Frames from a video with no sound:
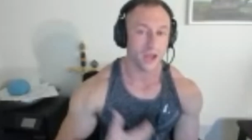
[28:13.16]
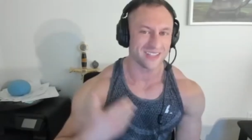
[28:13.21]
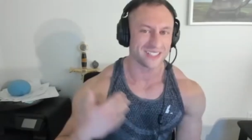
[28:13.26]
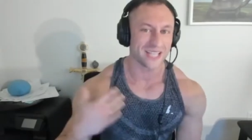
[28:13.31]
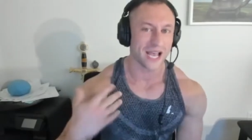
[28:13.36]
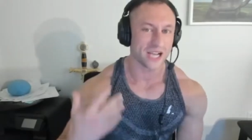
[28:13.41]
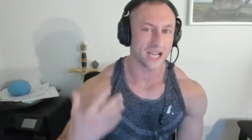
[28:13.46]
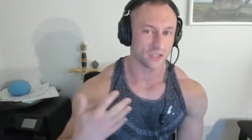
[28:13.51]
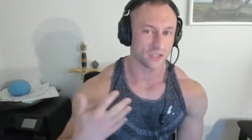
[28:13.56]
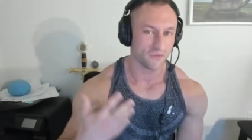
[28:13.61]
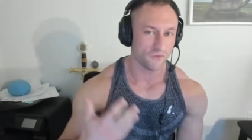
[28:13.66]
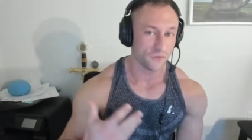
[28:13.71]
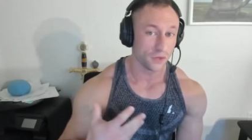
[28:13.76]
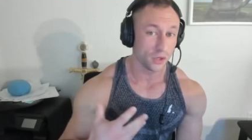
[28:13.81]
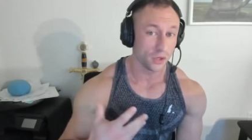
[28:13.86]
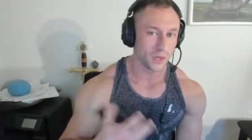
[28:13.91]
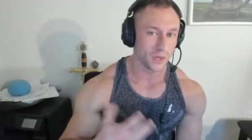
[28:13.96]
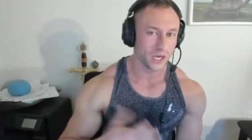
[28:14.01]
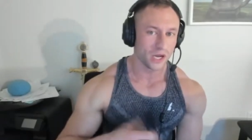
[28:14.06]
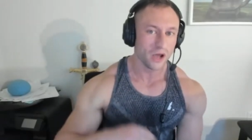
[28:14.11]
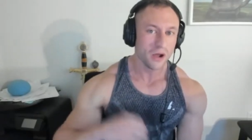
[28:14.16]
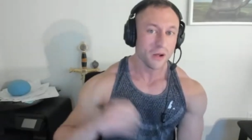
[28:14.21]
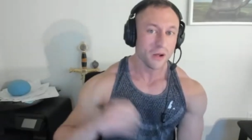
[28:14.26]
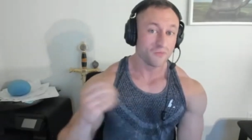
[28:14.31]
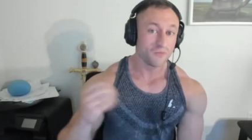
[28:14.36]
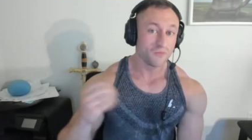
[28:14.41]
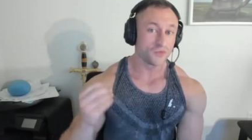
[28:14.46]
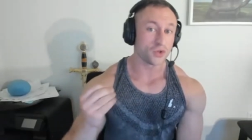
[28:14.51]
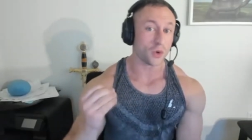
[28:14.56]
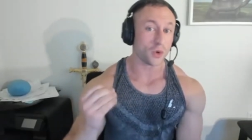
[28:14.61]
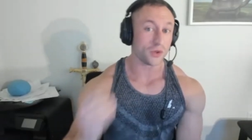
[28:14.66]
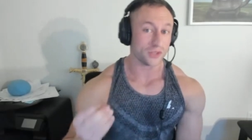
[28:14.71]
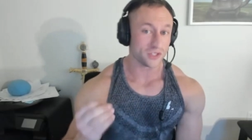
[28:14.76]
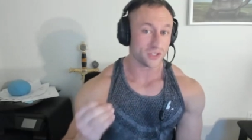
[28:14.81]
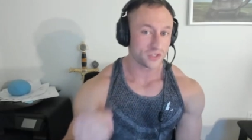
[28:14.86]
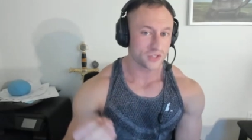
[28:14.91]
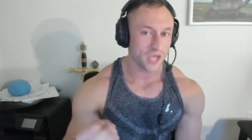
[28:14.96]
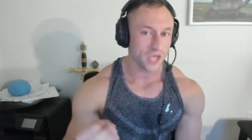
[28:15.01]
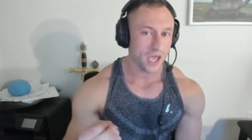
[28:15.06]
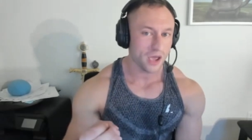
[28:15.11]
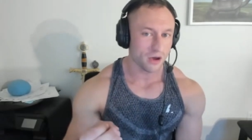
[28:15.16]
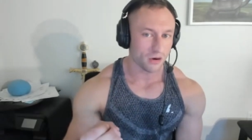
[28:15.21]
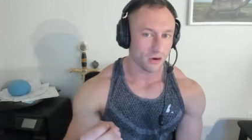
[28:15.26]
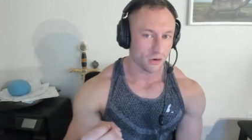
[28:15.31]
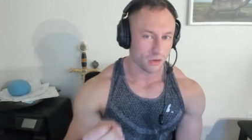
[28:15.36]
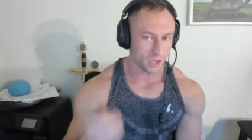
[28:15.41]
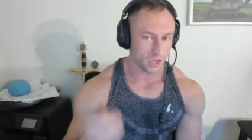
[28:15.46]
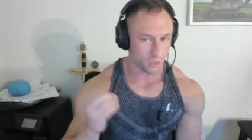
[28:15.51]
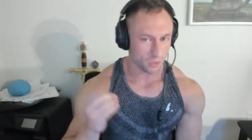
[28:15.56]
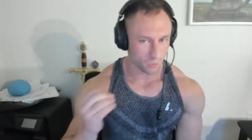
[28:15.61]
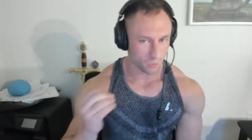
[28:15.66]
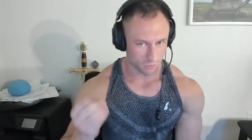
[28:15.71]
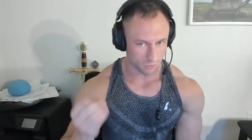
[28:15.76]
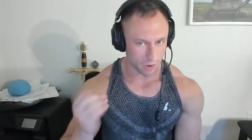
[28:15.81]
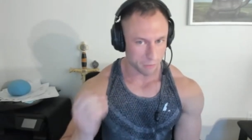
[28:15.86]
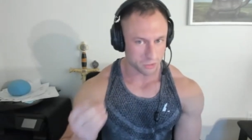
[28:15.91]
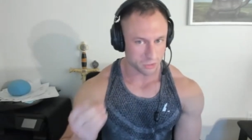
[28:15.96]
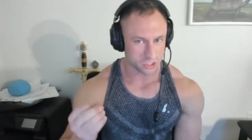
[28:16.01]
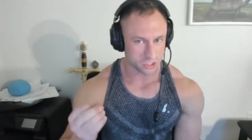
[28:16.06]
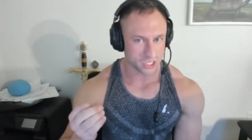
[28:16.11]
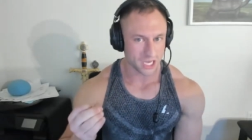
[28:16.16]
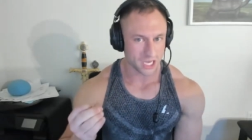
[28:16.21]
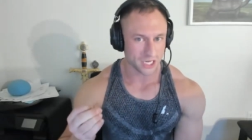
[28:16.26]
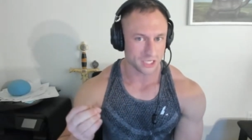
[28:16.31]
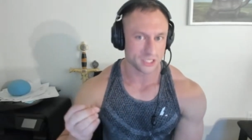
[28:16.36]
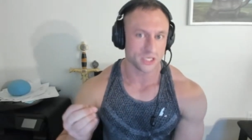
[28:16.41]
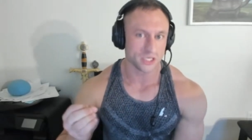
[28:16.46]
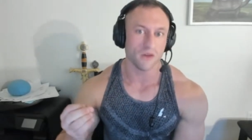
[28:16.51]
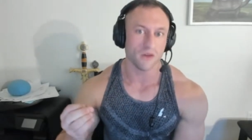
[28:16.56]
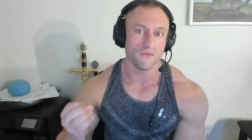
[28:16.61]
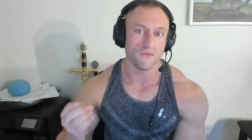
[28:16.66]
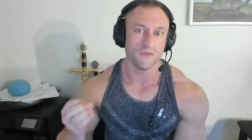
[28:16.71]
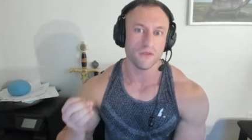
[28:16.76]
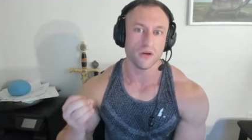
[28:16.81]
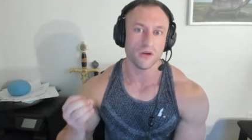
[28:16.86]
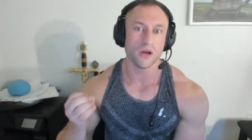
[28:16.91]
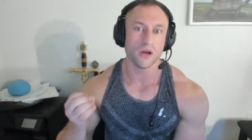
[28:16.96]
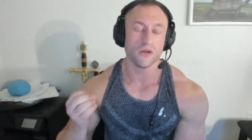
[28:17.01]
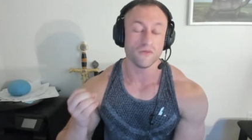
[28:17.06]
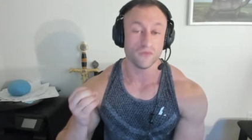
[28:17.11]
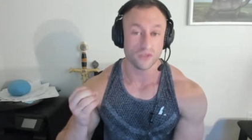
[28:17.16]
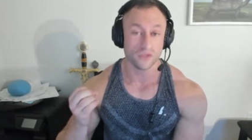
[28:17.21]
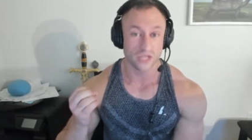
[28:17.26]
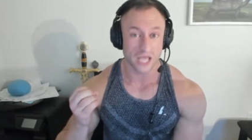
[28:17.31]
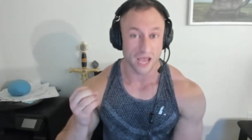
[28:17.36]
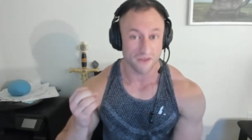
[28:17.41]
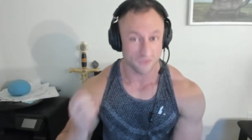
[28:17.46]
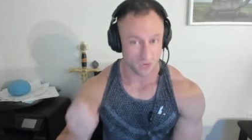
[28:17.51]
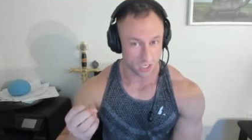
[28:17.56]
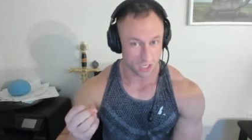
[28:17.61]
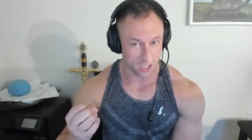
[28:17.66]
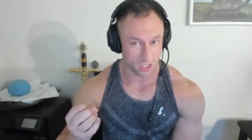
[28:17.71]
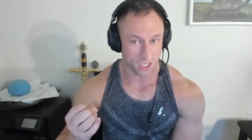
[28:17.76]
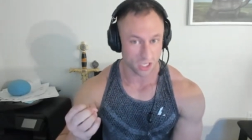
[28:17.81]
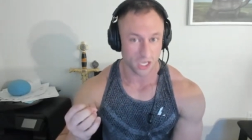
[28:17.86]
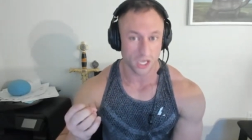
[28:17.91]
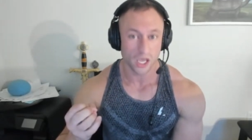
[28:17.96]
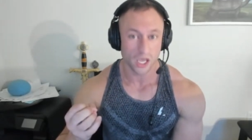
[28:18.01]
and that's extra fluid. So on the scale, it will represent itself definitely.